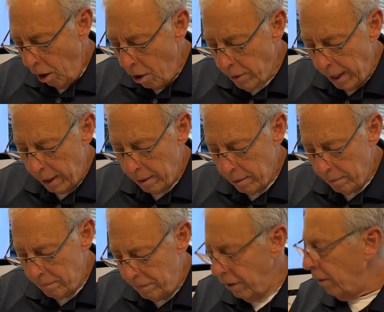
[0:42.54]
Okay,
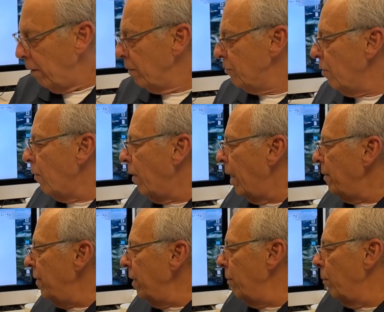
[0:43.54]
Phil, so I
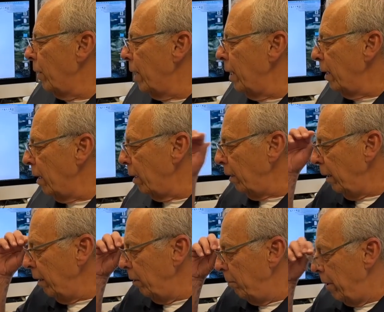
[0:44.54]
think we're getting a
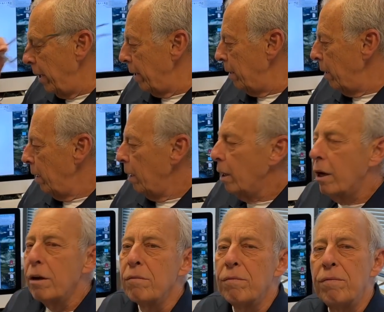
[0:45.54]
little bit
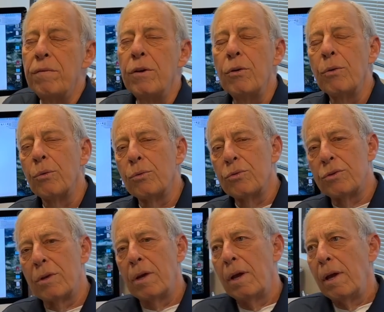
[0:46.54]

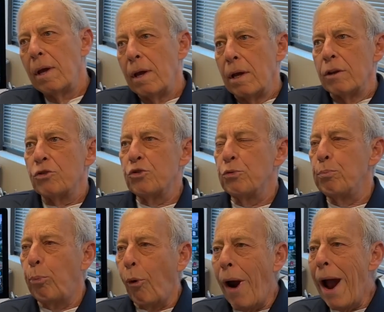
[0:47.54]
confused.
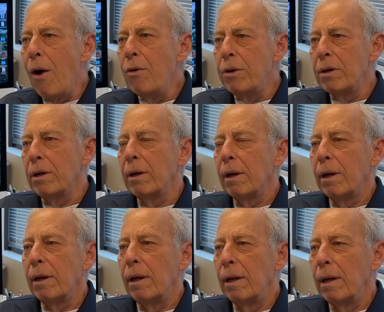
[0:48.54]
Sprout,
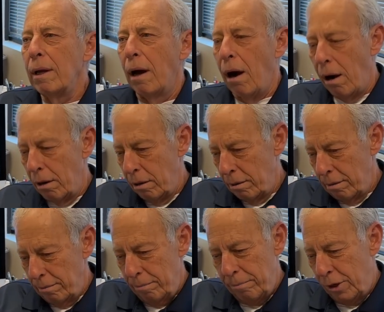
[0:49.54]
our
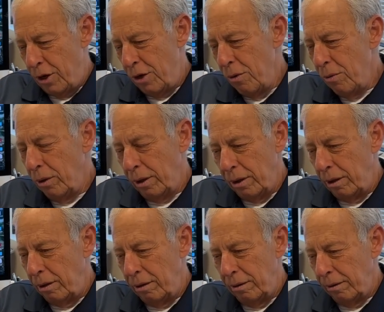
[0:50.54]
cute
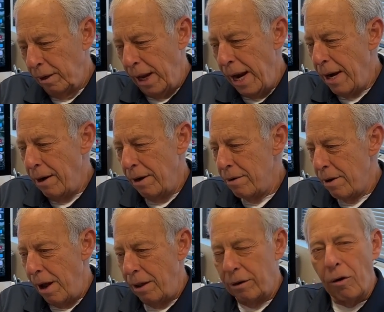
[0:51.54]
little
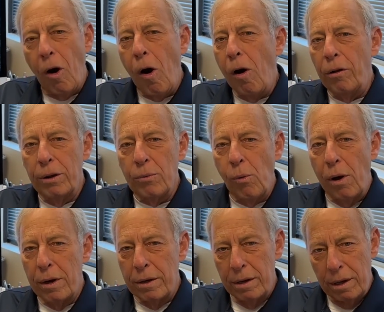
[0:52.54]
$800 all in
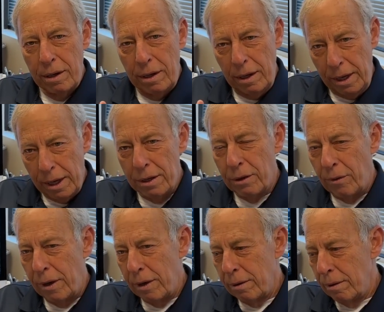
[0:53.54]
one
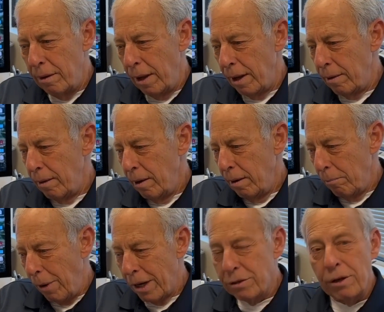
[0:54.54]
integrated that
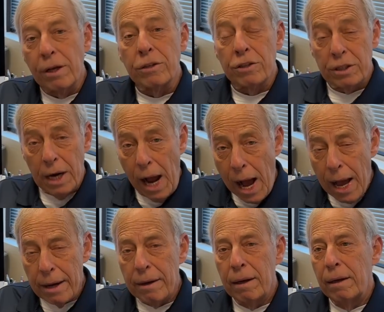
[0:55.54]
my son
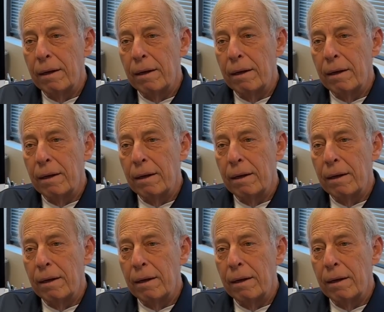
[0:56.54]
Scott,